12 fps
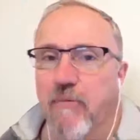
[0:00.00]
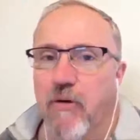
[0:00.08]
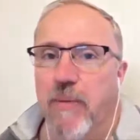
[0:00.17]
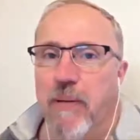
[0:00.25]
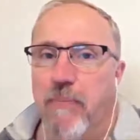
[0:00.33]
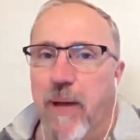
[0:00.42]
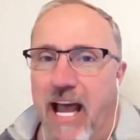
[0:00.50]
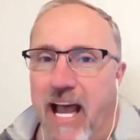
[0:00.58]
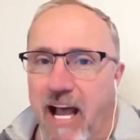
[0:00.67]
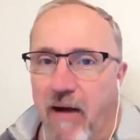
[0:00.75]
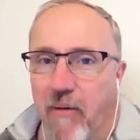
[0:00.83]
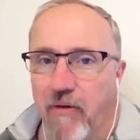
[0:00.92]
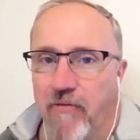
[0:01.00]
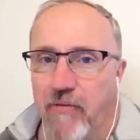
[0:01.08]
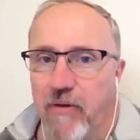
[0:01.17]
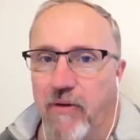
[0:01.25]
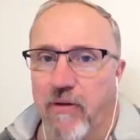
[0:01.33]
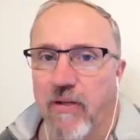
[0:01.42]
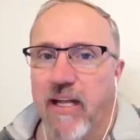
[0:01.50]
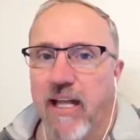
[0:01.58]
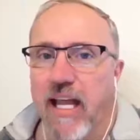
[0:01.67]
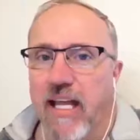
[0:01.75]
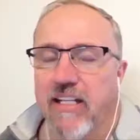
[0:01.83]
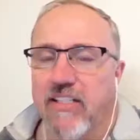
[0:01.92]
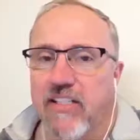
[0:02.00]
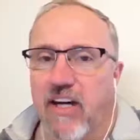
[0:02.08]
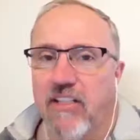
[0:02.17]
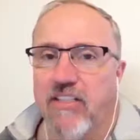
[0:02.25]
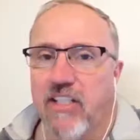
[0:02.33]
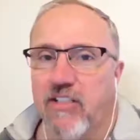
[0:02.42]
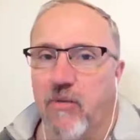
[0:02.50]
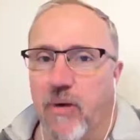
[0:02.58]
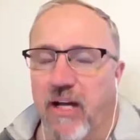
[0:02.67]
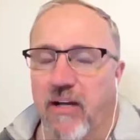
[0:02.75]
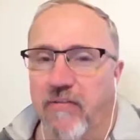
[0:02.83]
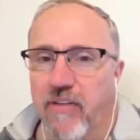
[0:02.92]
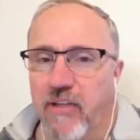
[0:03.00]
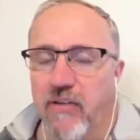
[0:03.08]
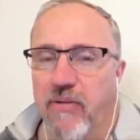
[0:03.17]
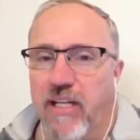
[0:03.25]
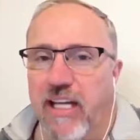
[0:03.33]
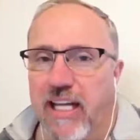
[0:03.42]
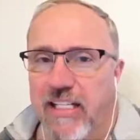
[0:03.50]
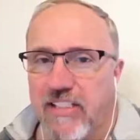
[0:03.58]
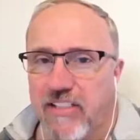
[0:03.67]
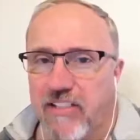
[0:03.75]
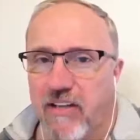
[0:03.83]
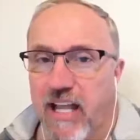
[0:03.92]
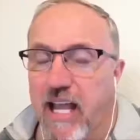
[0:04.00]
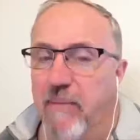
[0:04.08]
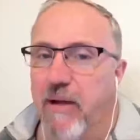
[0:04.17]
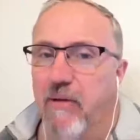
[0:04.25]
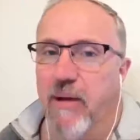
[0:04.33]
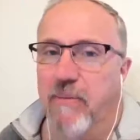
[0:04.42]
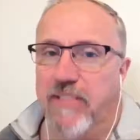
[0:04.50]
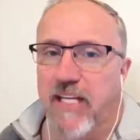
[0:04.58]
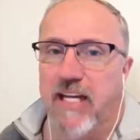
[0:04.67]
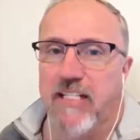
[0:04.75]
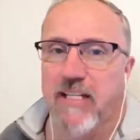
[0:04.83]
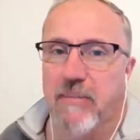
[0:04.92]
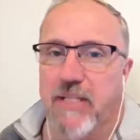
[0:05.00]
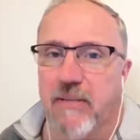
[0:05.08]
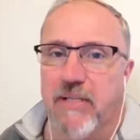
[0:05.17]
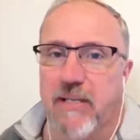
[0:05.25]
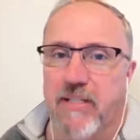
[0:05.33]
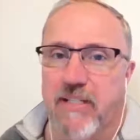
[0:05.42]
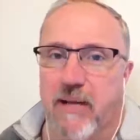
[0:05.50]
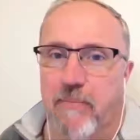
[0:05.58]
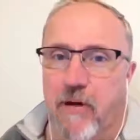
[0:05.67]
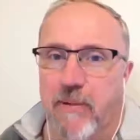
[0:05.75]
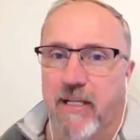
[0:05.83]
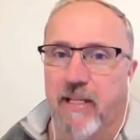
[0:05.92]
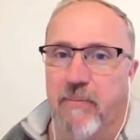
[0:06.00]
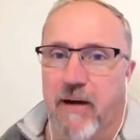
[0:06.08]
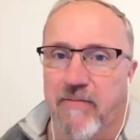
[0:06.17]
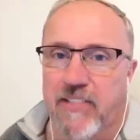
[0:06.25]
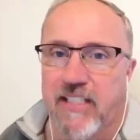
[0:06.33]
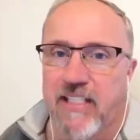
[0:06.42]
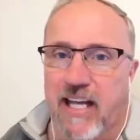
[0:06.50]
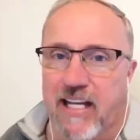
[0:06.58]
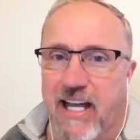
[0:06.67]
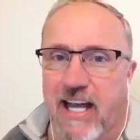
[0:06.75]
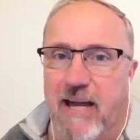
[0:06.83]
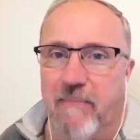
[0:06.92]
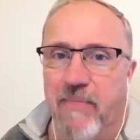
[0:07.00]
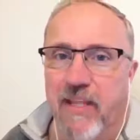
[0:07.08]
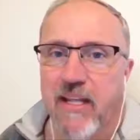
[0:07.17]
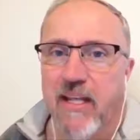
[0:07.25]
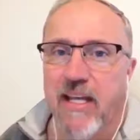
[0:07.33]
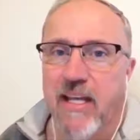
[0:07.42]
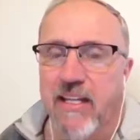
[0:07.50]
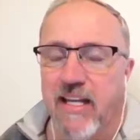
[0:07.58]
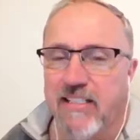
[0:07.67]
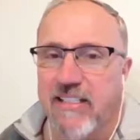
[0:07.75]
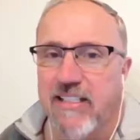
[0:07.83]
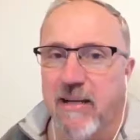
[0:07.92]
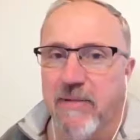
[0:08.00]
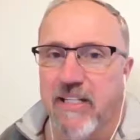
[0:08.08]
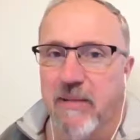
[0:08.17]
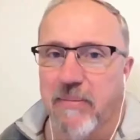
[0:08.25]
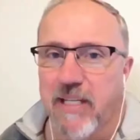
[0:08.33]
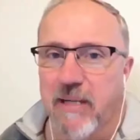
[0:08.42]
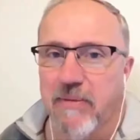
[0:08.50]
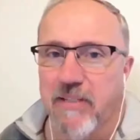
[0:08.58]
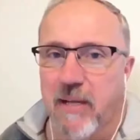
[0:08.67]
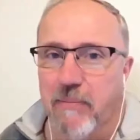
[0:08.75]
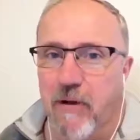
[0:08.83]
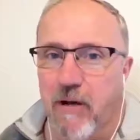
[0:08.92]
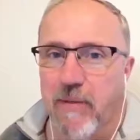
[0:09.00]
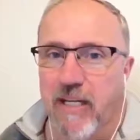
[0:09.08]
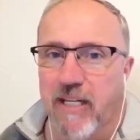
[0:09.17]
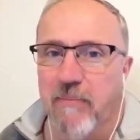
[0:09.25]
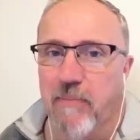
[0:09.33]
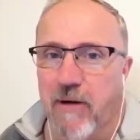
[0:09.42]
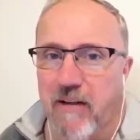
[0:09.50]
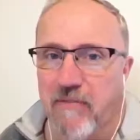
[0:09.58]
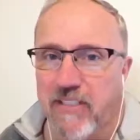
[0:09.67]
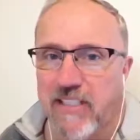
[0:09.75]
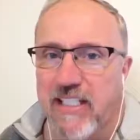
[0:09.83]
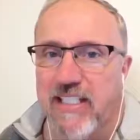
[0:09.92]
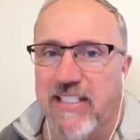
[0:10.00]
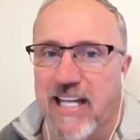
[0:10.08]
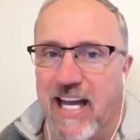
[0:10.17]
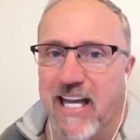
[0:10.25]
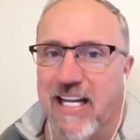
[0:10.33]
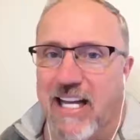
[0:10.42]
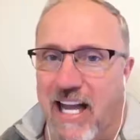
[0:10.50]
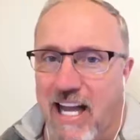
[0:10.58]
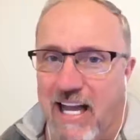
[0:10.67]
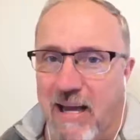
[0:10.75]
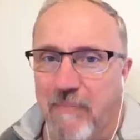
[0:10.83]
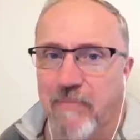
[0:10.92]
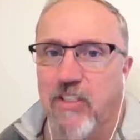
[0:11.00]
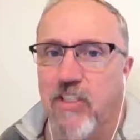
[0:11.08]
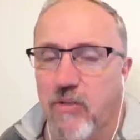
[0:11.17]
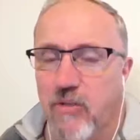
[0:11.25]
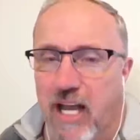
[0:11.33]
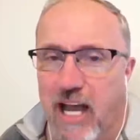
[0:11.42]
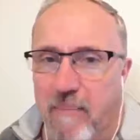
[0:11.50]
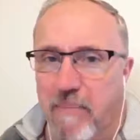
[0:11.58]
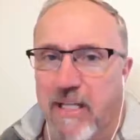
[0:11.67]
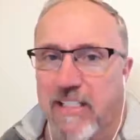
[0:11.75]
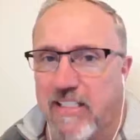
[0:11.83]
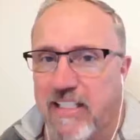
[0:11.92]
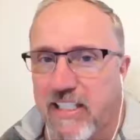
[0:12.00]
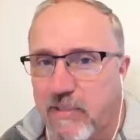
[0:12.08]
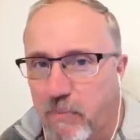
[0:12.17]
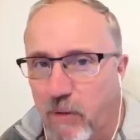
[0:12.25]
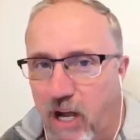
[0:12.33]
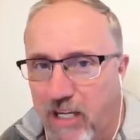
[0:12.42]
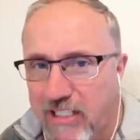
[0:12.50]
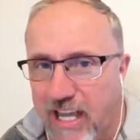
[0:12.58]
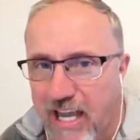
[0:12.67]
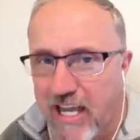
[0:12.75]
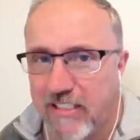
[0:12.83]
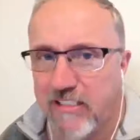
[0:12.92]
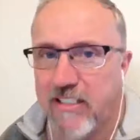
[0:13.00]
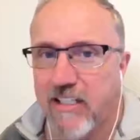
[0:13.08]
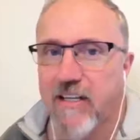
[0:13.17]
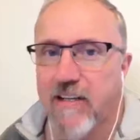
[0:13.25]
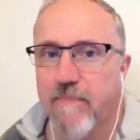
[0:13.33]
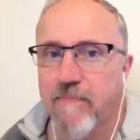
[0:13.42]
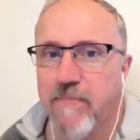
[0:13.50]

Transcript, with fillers: It will be powerful and it starts at 12 noon Eastern at my website at www.paulbegleyprophecy.com. That's www.paulbegleyprophecy.com. Do not miss this broadcast.